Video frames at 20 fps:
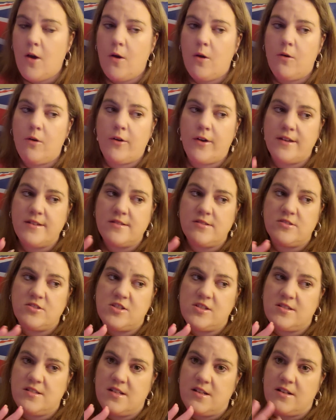or is it
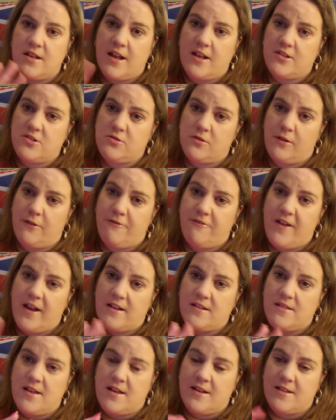just a natural
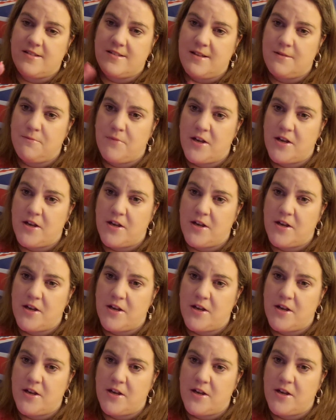effect that it's in